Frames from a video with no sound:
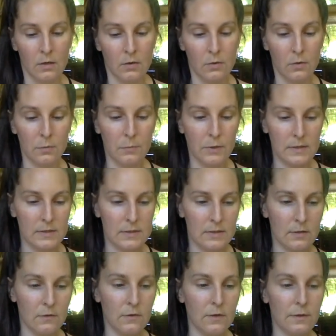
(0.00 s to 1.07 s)
gold, bronze, and
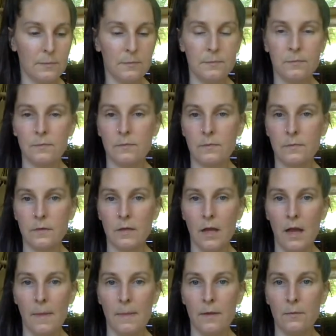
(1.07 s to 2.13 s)
silver,
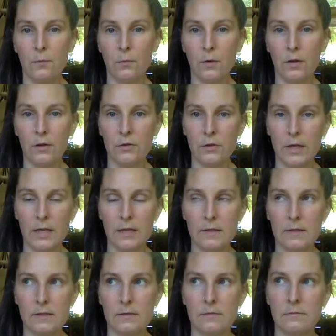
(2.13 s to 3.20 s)
and then one of the
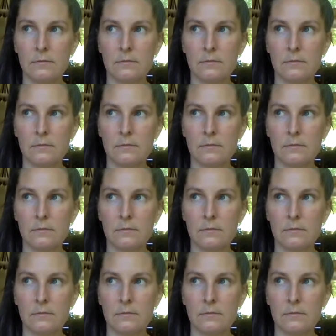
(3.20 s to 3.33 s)
grays.